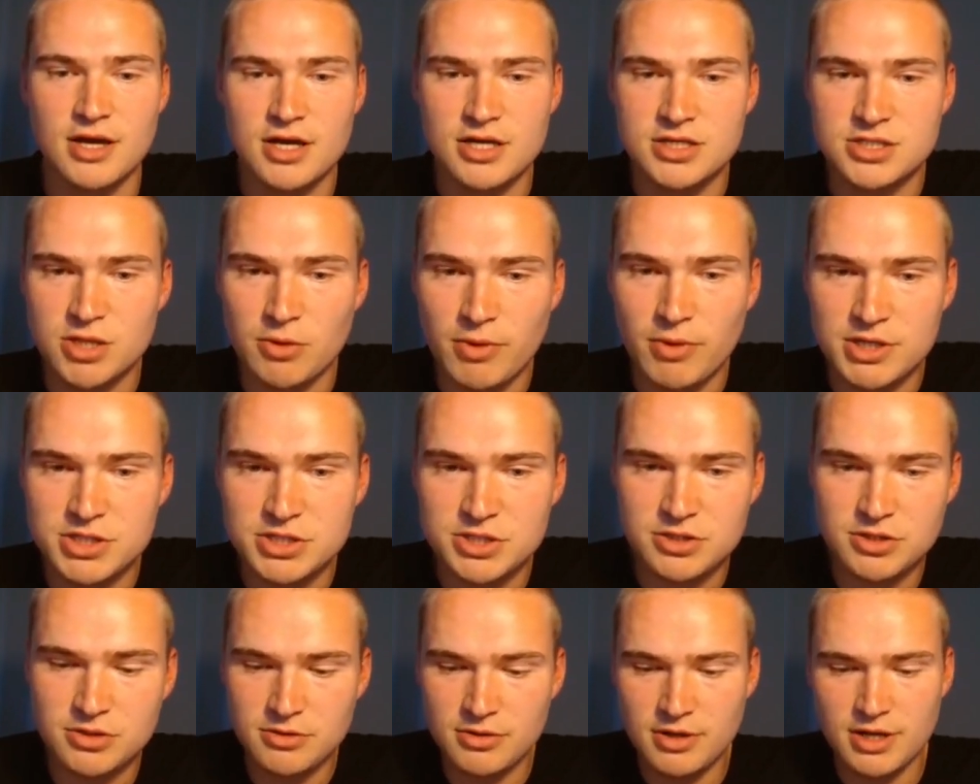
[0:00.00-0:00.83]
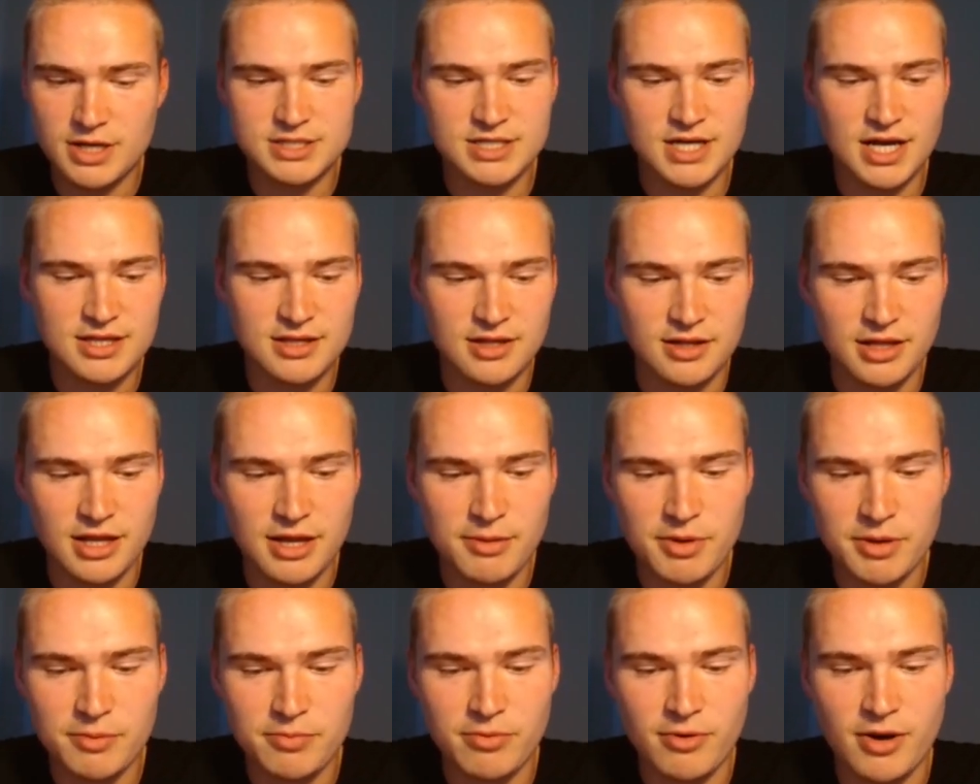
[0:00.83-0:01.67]
So what you do is at the
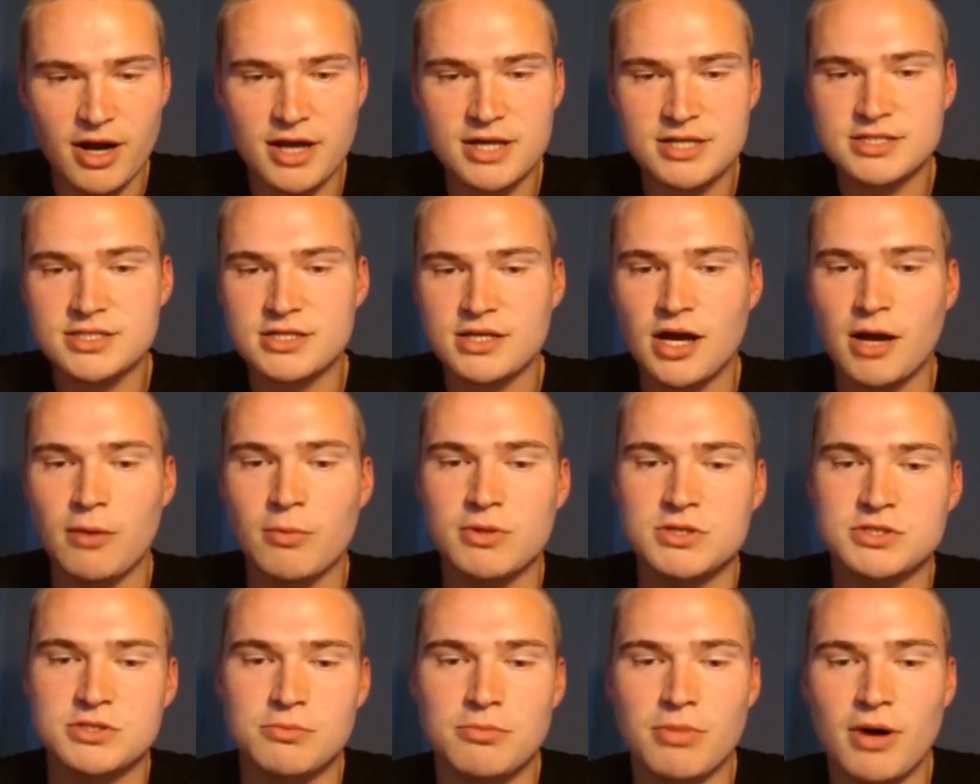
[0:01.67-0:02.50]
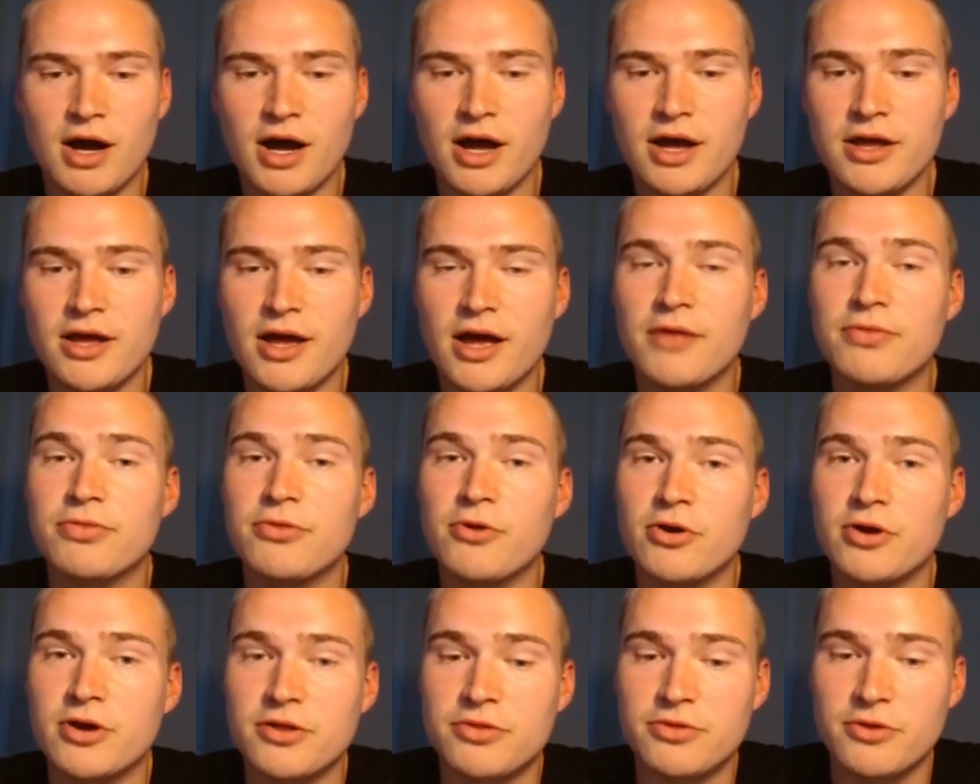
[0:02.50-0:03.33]
limit price, I want to buy at
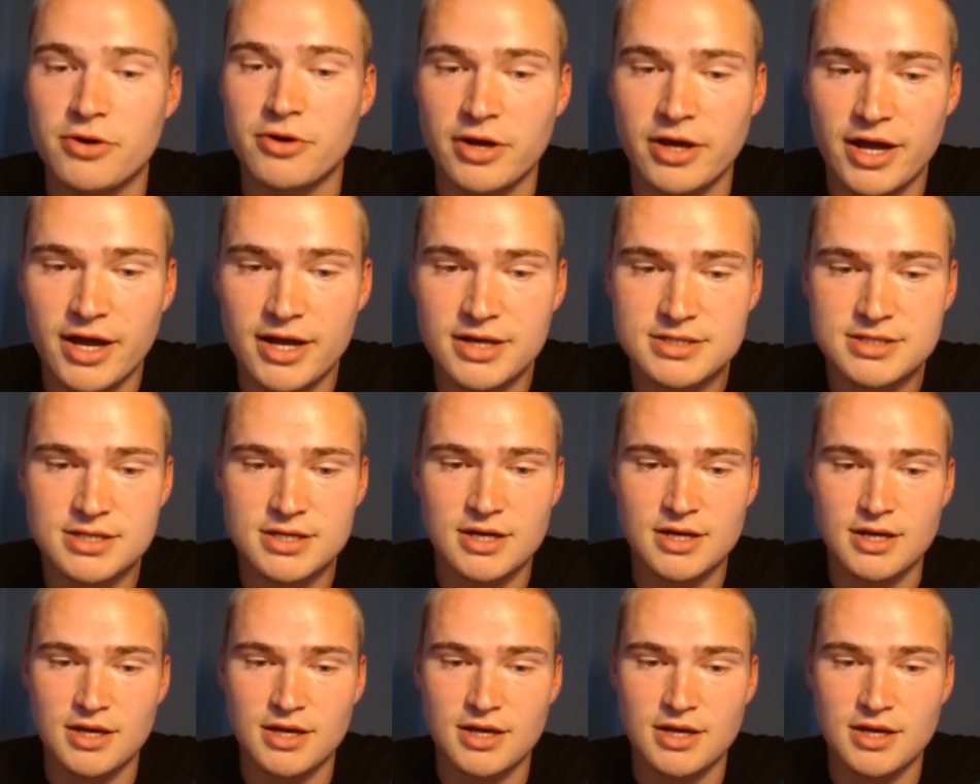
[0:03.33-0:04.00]
30.38.